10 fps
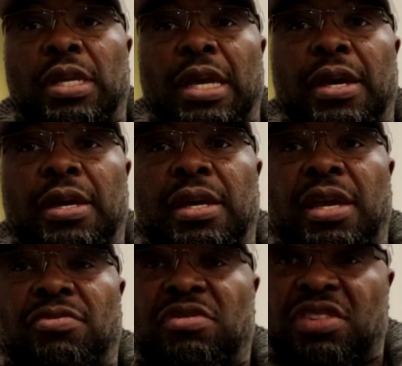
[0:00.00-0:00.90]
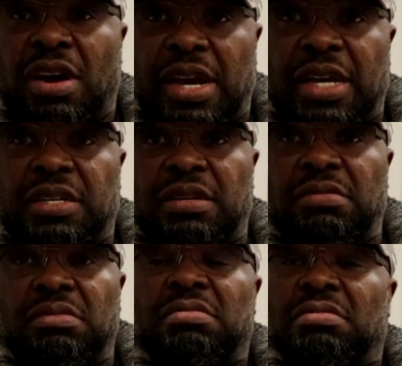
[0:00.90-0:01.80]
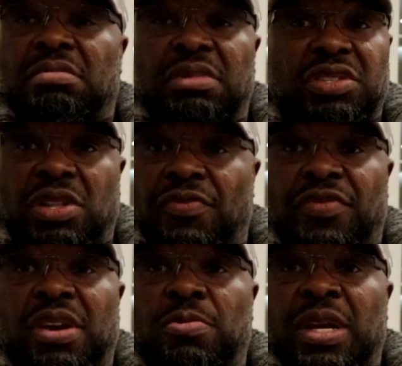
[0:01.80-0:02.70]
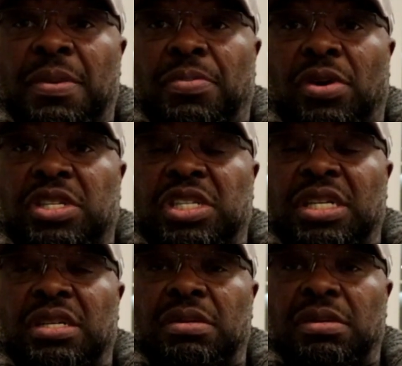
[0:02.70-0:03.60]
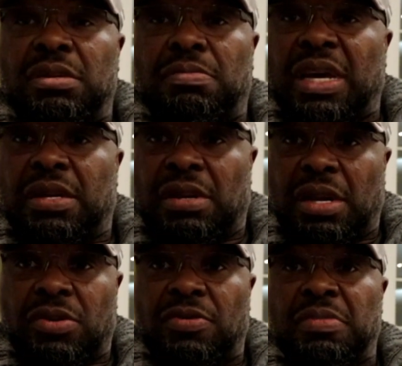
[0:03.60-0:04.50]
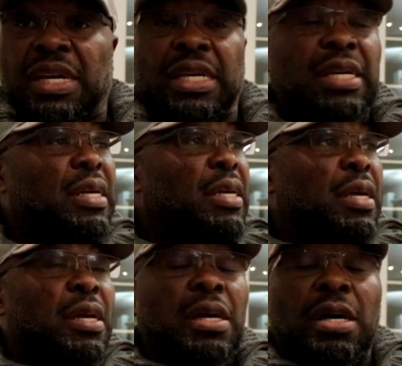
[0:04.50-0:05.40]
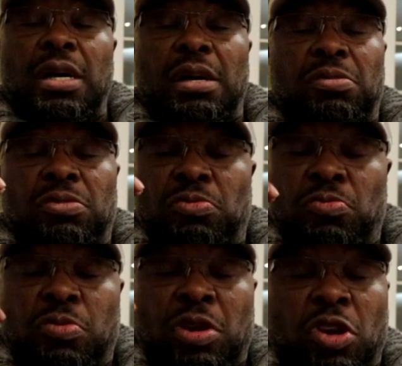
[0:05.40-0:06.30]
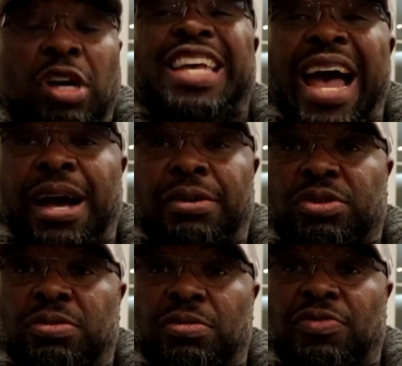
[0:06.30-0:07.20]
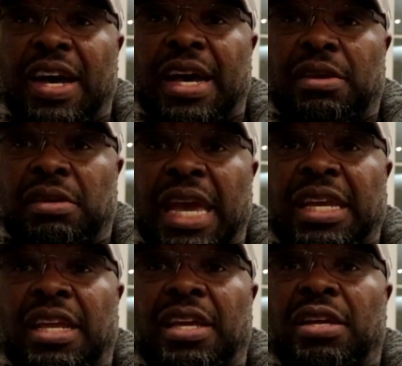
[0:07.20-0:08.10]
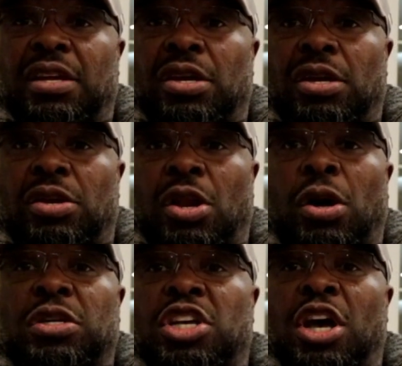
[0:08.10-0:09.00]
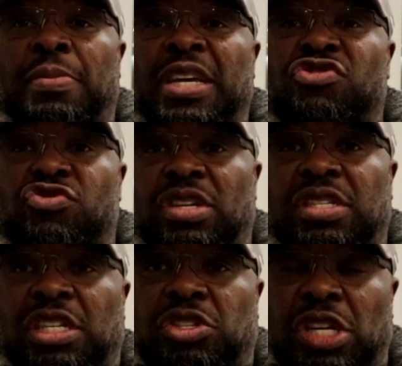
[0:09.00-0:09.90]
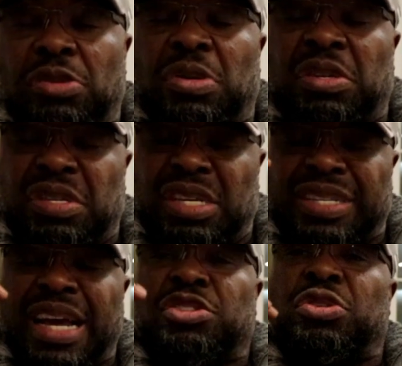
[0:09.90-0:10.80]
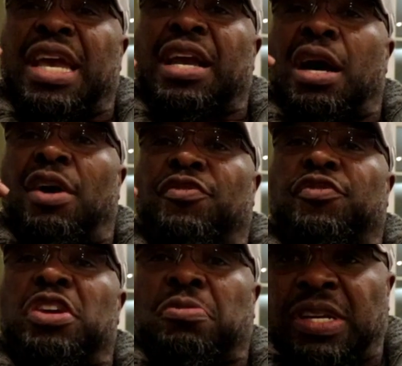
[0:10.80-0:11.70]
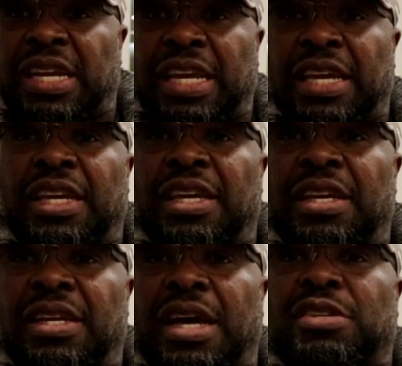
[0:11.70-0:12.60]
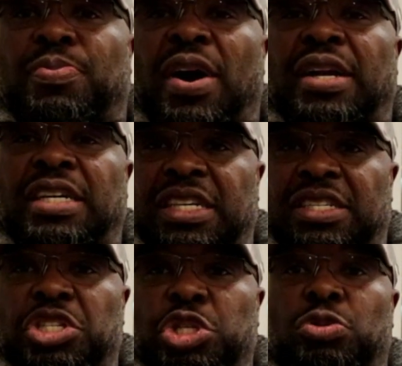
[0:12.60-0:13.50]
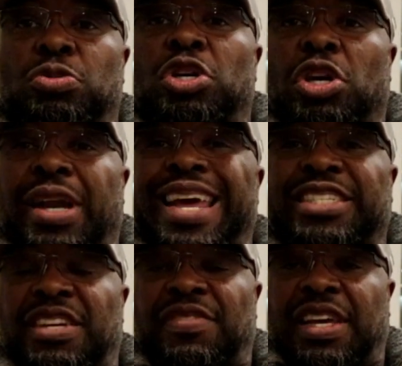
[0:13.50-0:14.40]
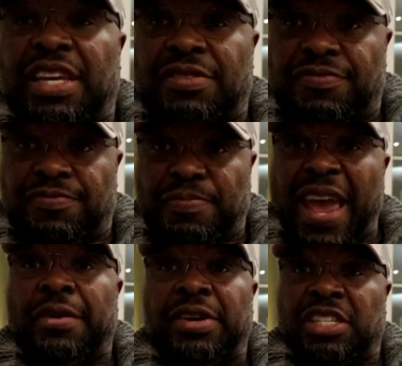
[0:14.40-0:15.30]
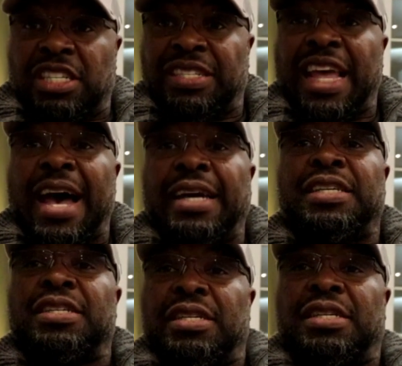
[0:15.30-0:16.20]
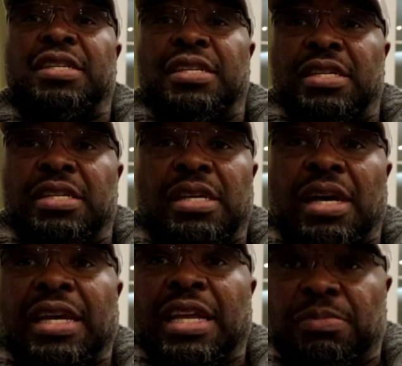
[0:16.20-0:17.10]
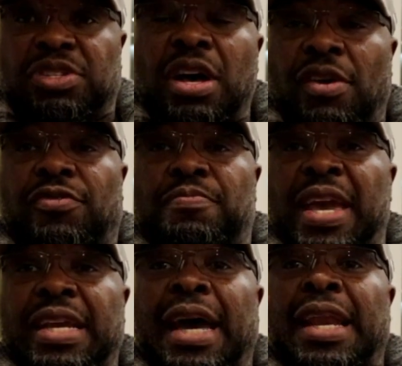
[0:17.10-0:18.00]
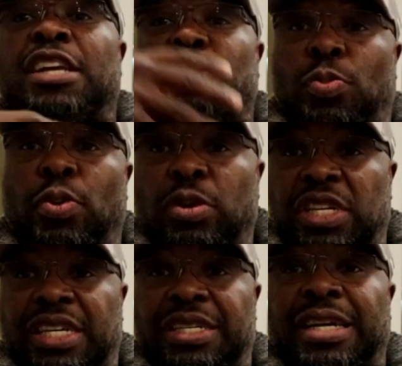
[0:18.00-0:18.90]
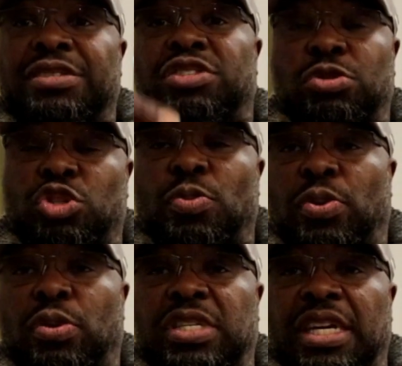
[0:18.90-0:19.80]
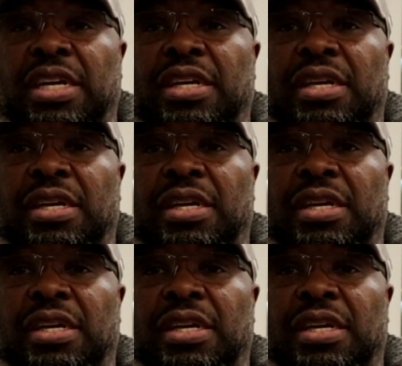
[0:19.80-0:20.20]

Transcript: Yeah, he retired. He's done very well in boxing, made a lot of money, got out without any long-term injuries. He started to get cut frequently. That's partly the decision collectively his parents, his dad, and himself made, and I supported it and still support it.